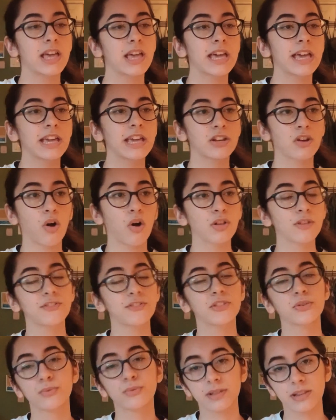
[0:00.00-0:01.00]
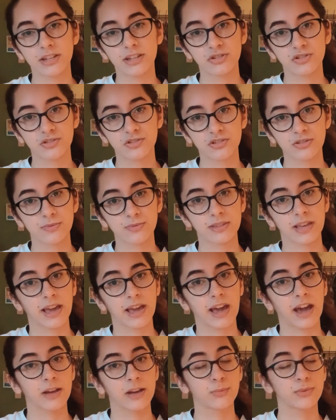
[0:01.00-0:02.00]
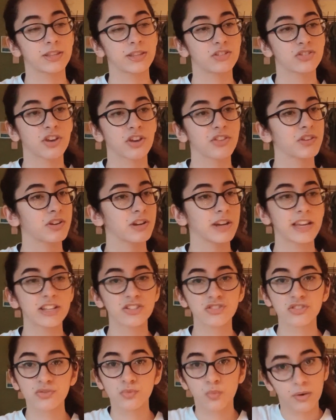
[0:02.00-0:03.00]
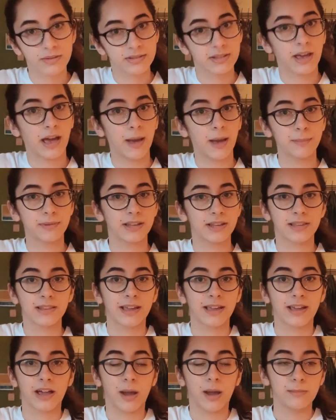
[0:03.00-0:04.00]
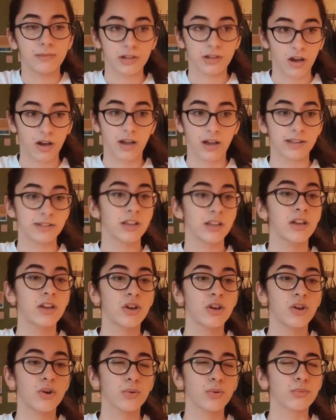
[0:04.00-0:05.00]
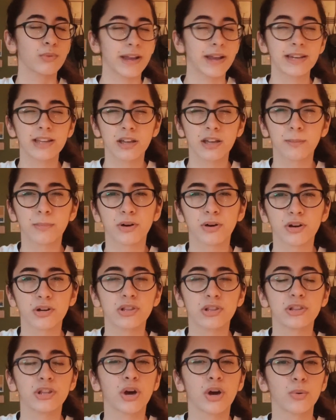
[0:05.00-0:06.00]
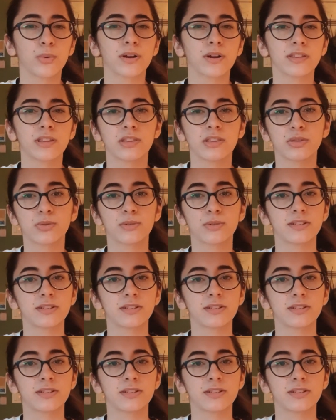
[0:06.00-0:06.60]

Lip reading: in all of the relationships they had with each other. It just wasn't happening. Like, I'm not rating a book lower than 3